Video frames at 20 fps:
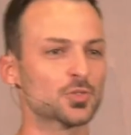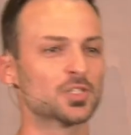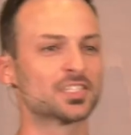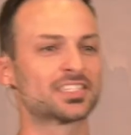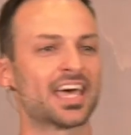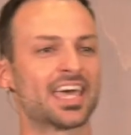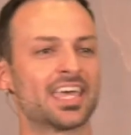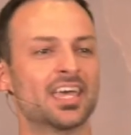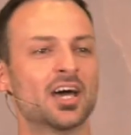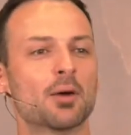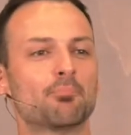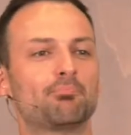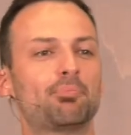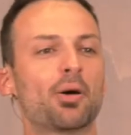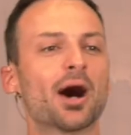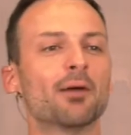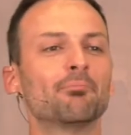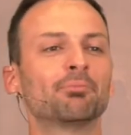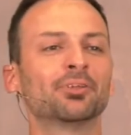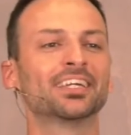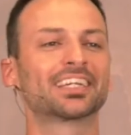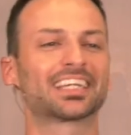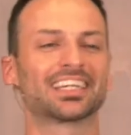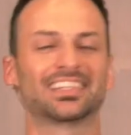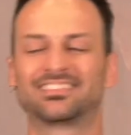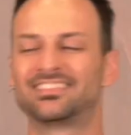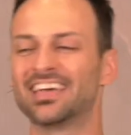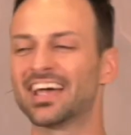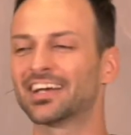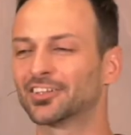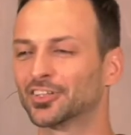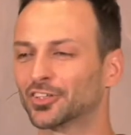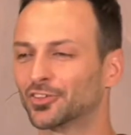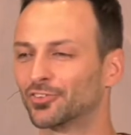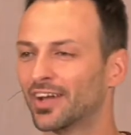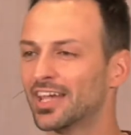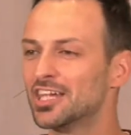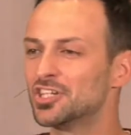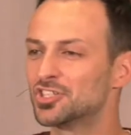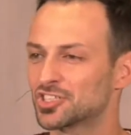was a public
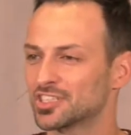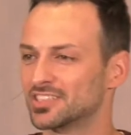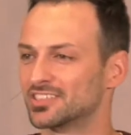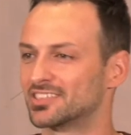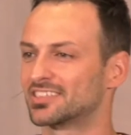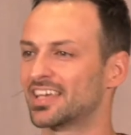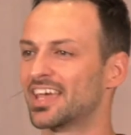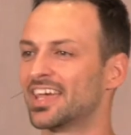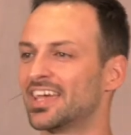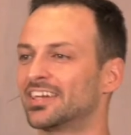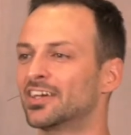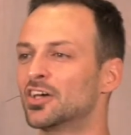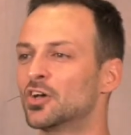declaration saying,